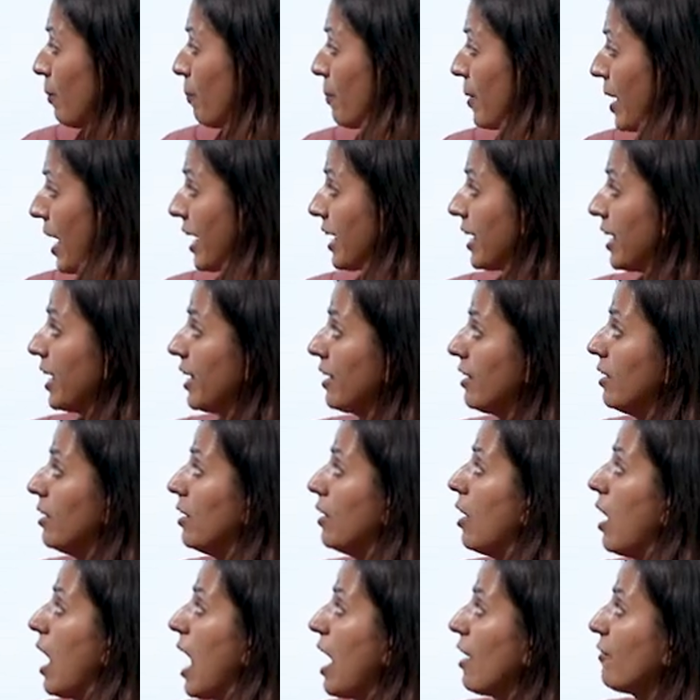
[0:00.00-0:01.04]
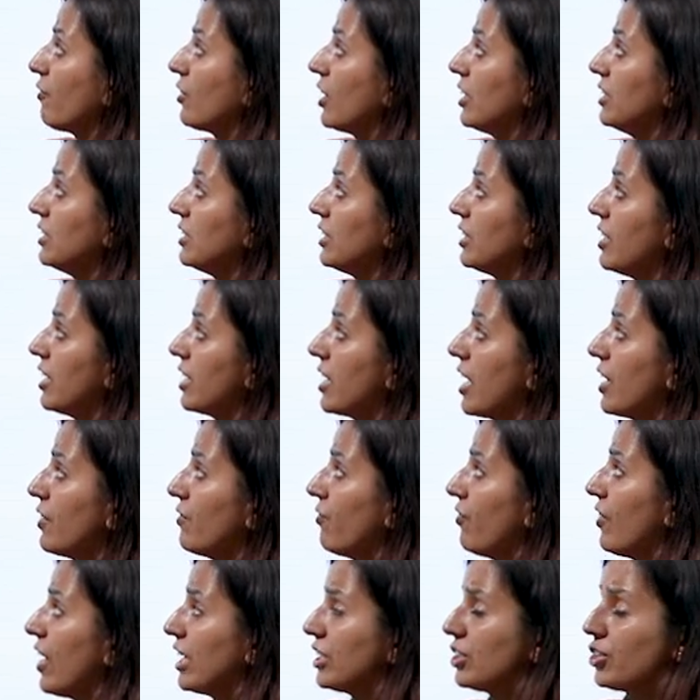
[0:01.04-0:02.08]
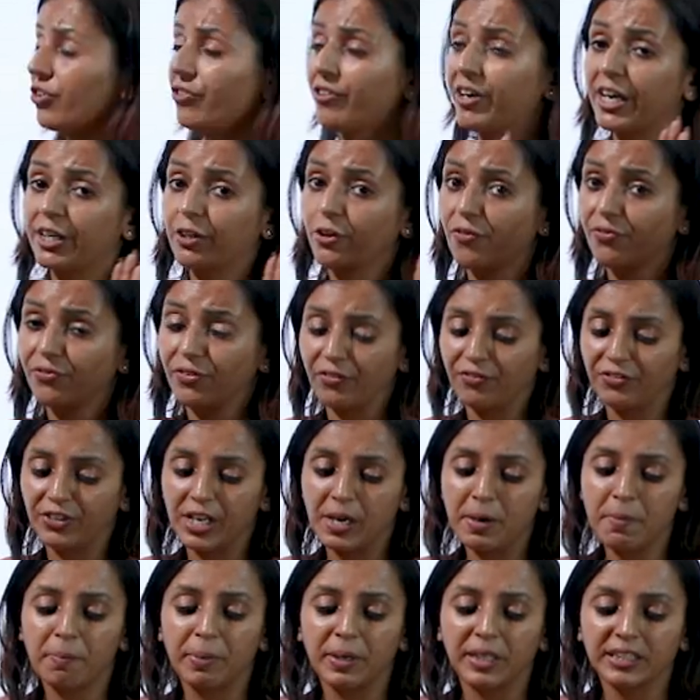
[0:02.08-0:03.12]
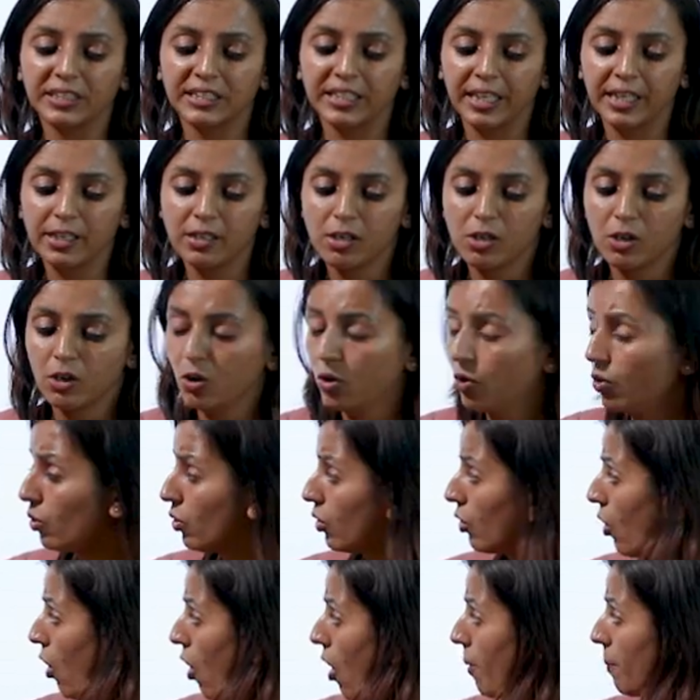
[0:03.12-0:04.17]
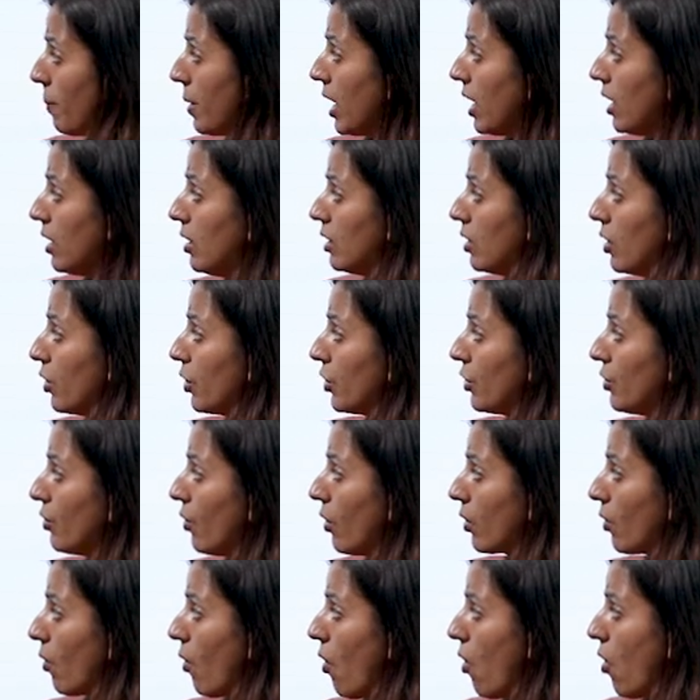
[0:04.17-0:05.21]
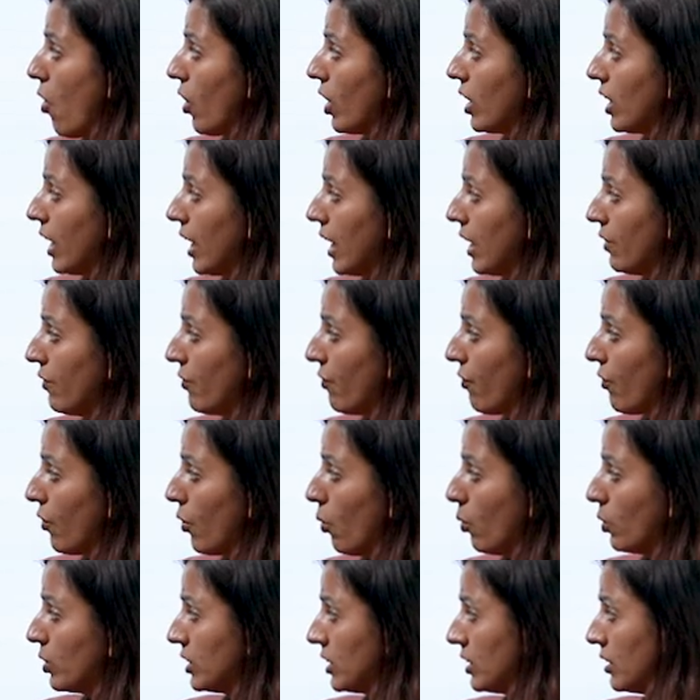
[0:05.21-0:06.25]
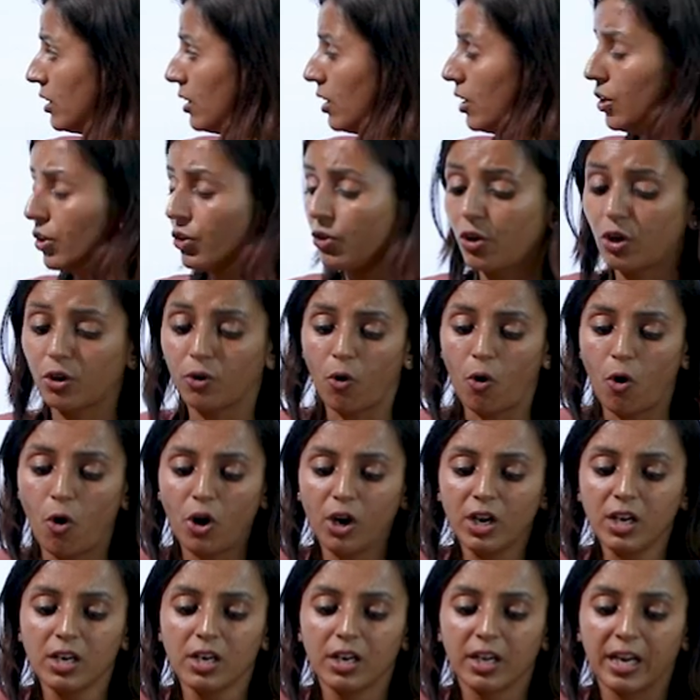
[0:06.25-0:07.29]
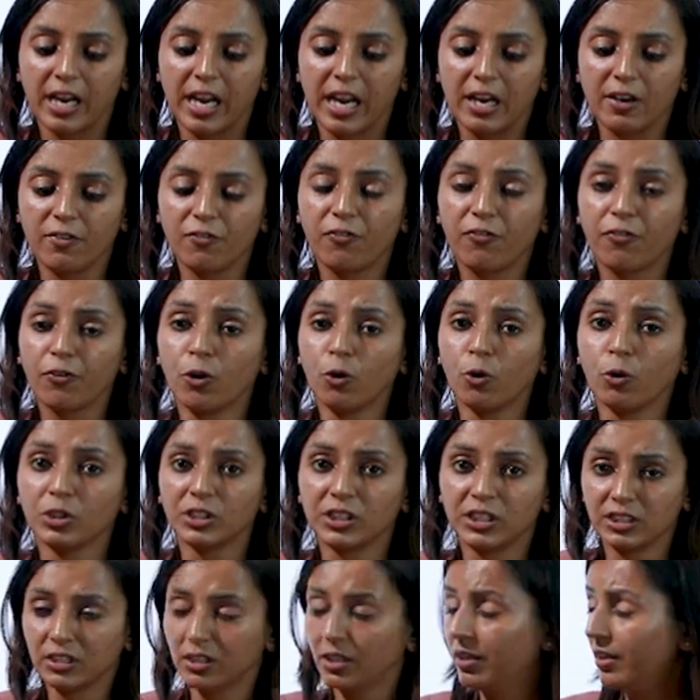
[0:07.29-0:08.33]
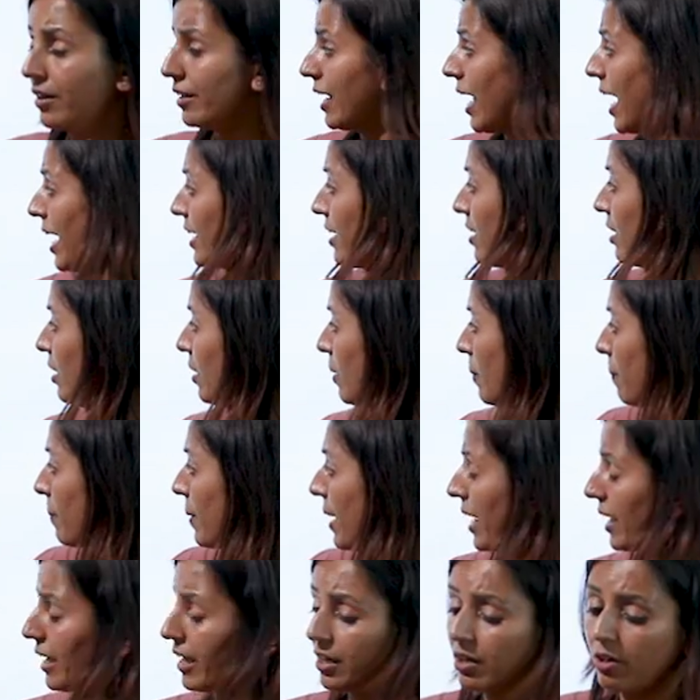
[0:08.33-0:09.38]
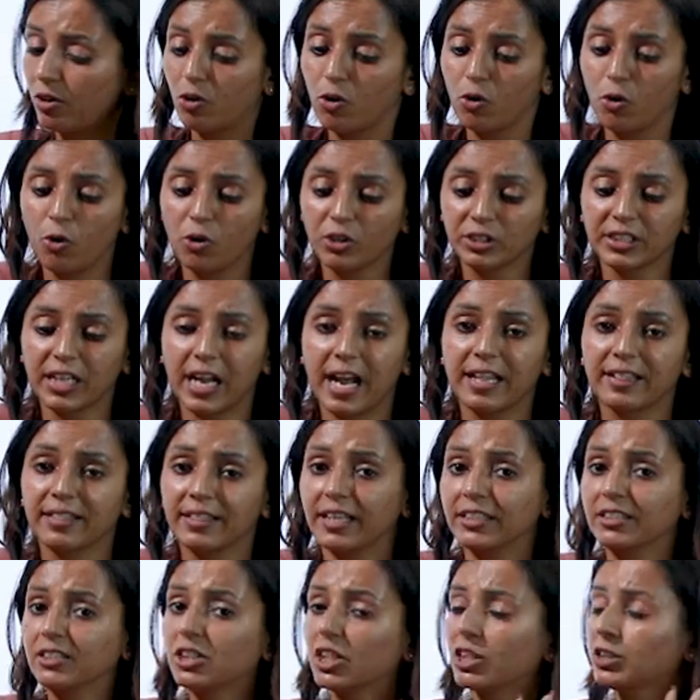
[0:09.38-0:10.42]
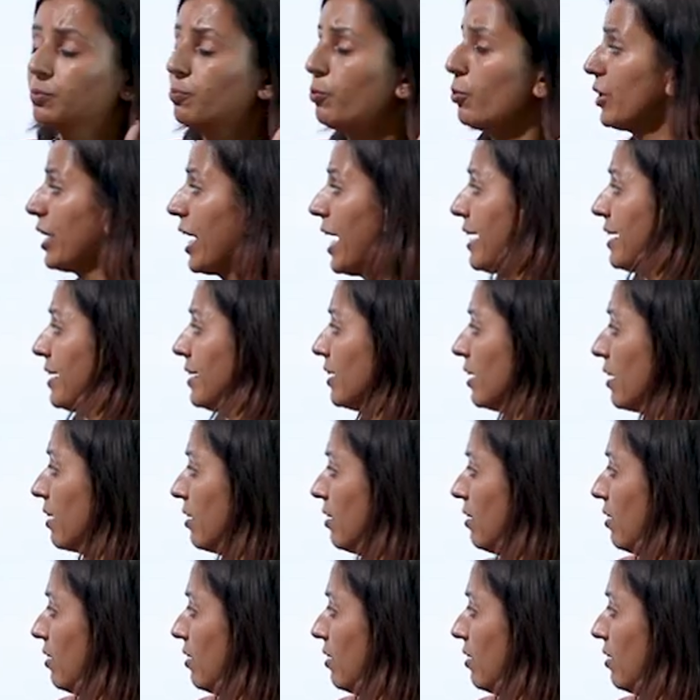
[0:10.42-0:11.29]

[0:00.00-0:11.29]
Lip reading: bracket, consider an inflation rate of 15%, comma, your all inflows. Your all inflows. Right? Bracket close and then just put enter.